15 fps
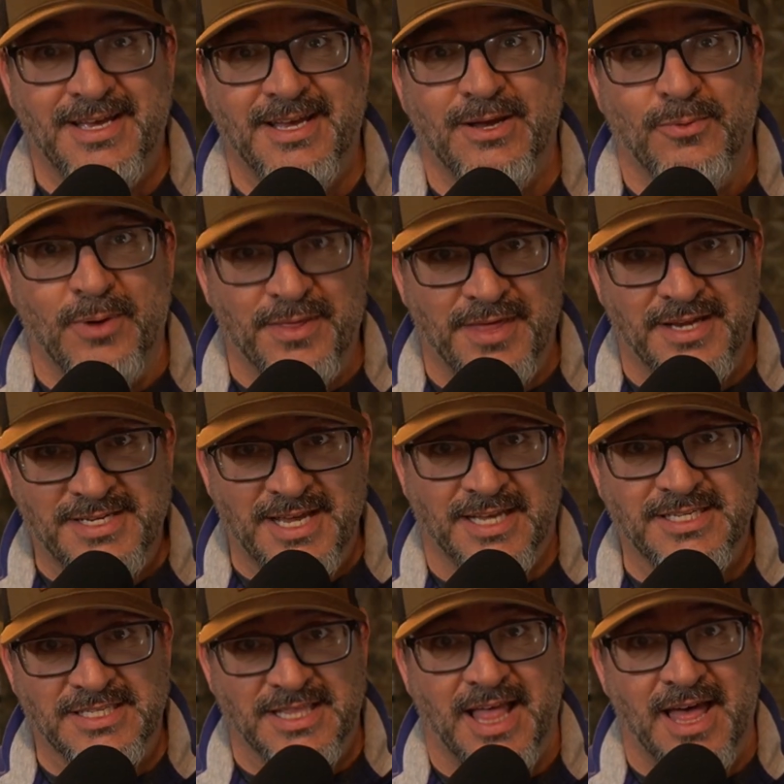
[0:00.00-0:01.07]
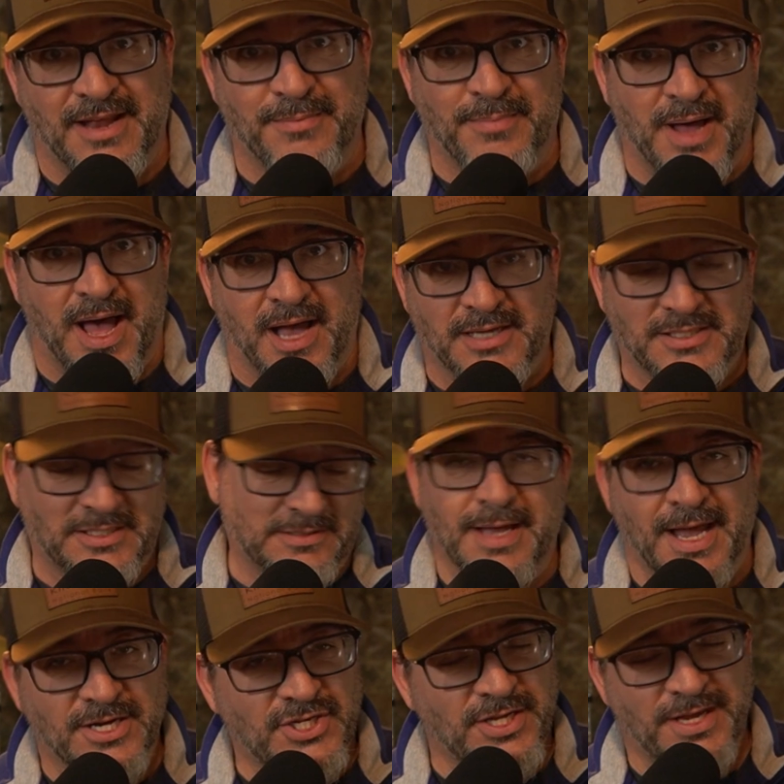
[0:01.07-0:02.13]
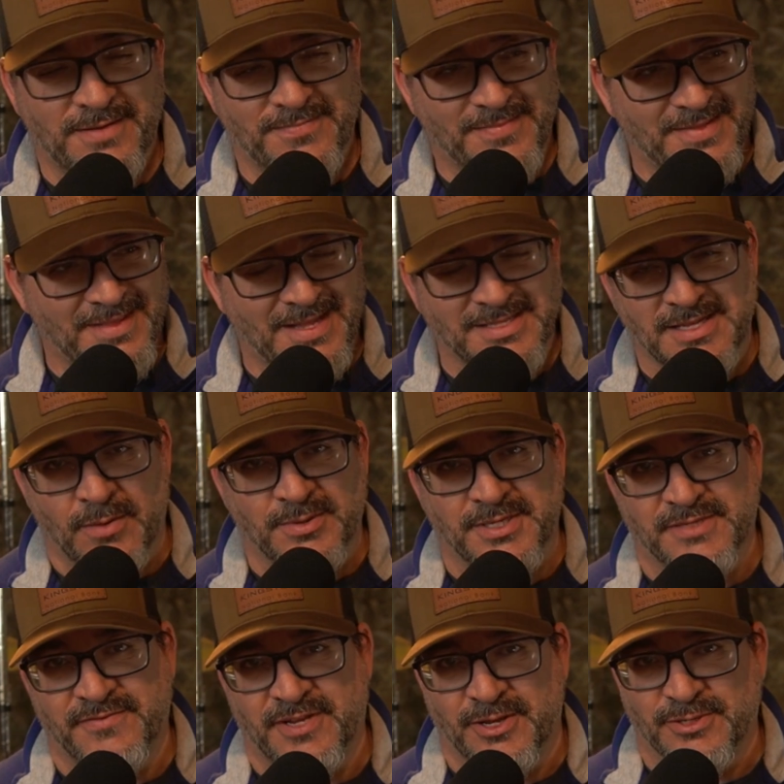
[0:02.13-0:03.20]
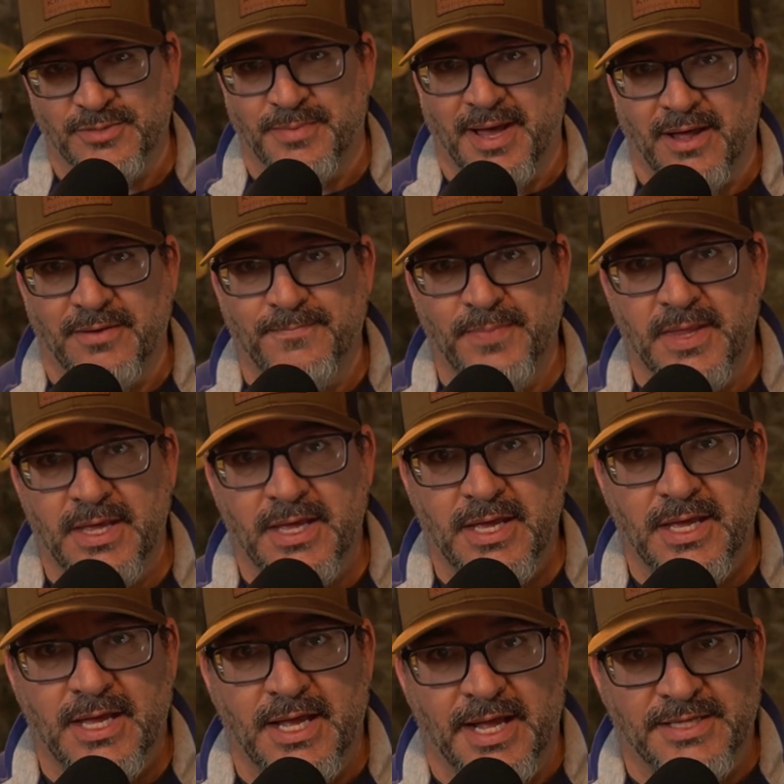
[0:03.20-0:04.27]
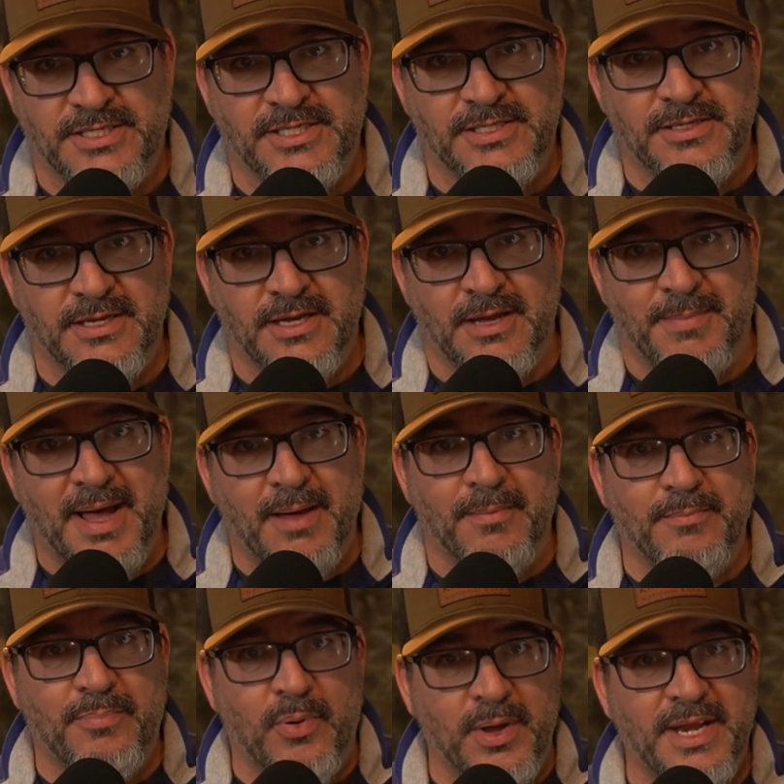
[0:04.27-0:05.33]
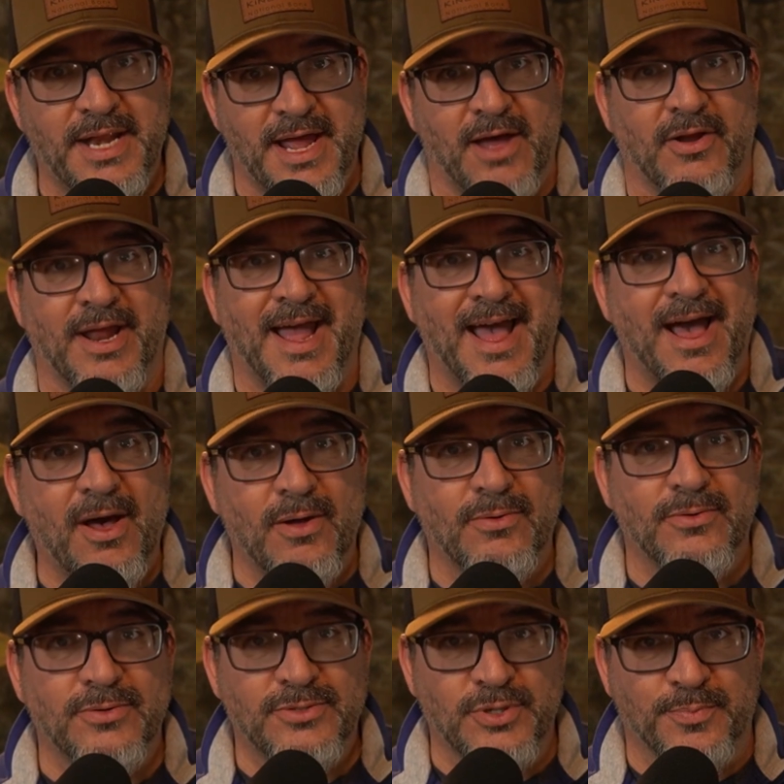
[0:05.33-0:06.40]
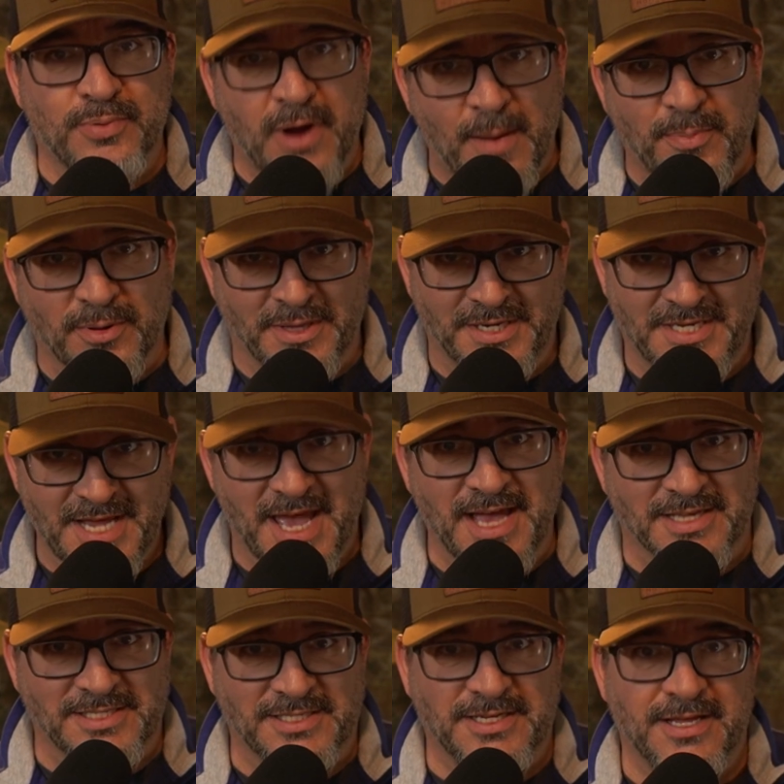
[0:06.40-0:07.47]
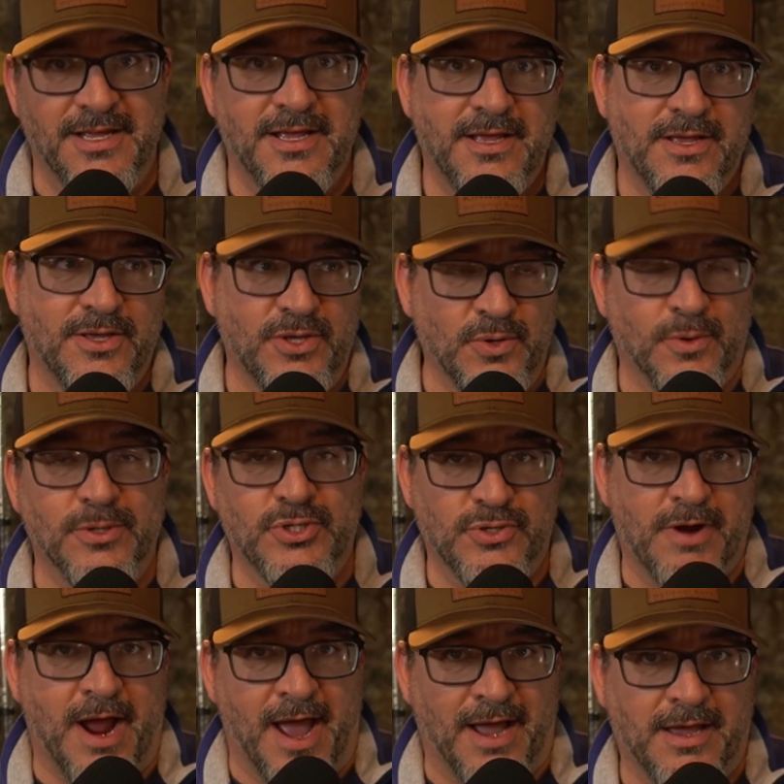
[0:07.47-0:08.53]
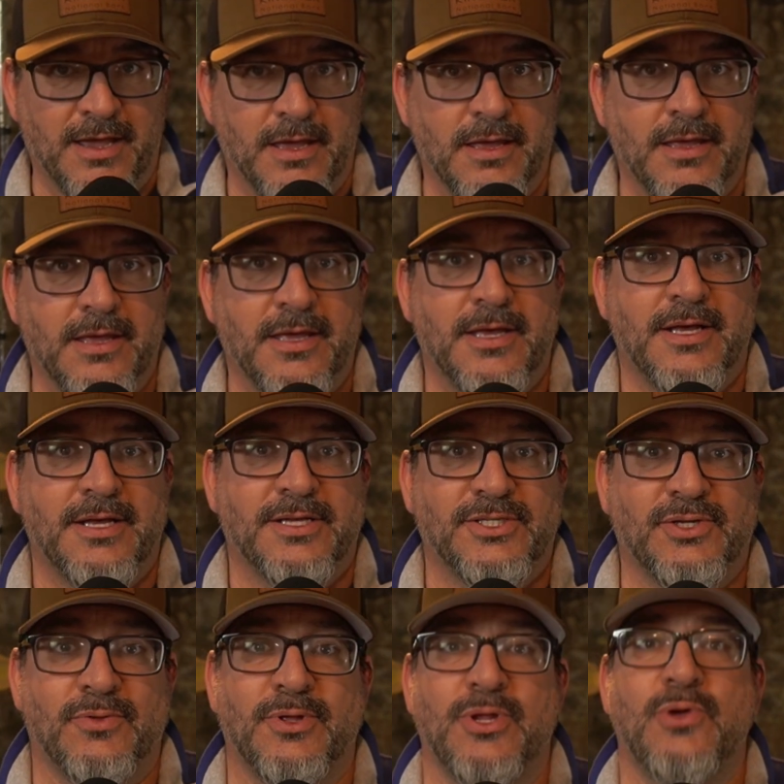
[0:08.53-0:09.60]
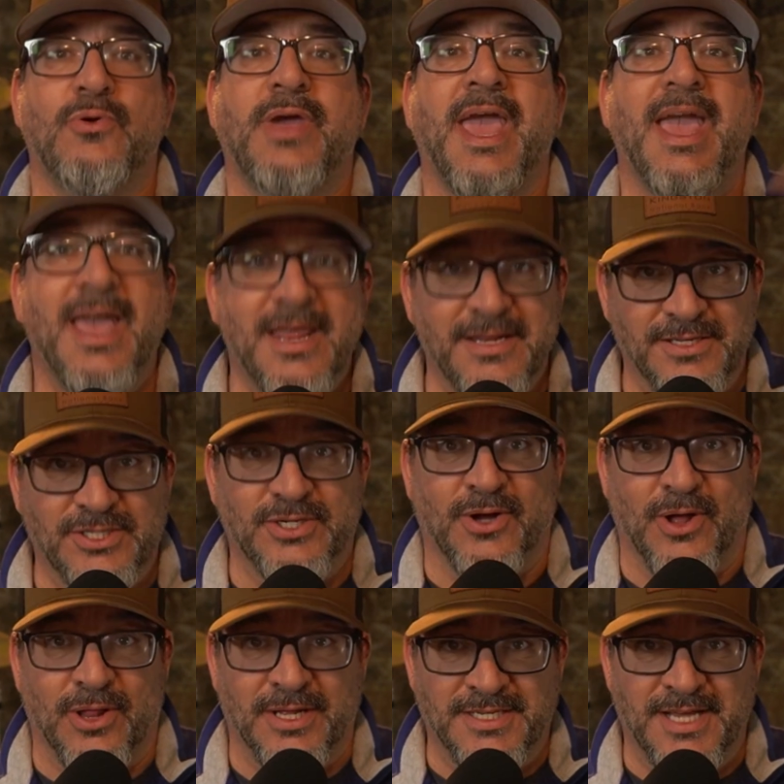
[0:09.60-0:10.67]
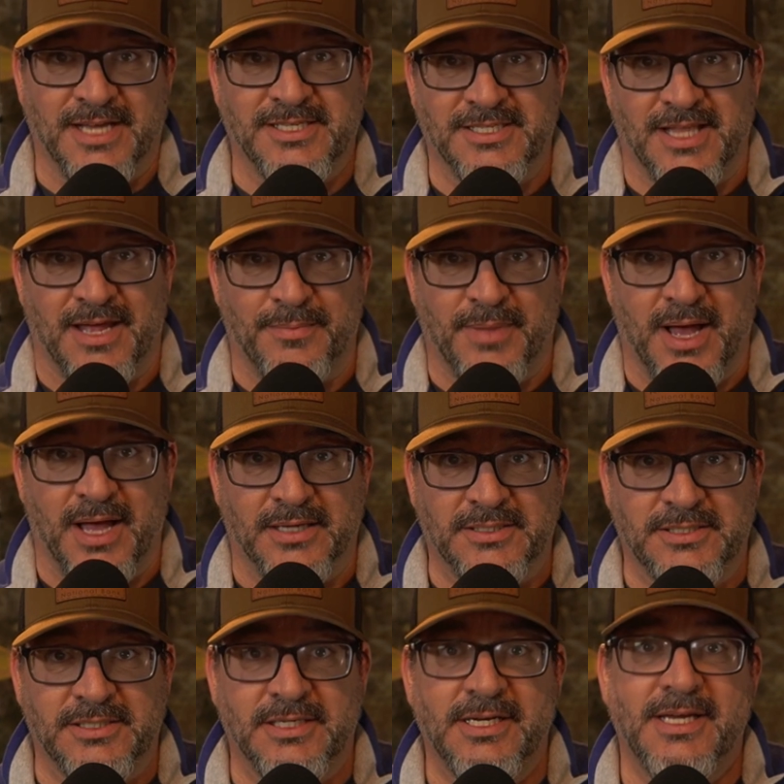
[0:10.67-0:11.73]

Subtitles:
with a Tek-Slot box. Actually, that's not what this video is about. It's about pointing out how to properly test your track so that you can install a Tek-Slot box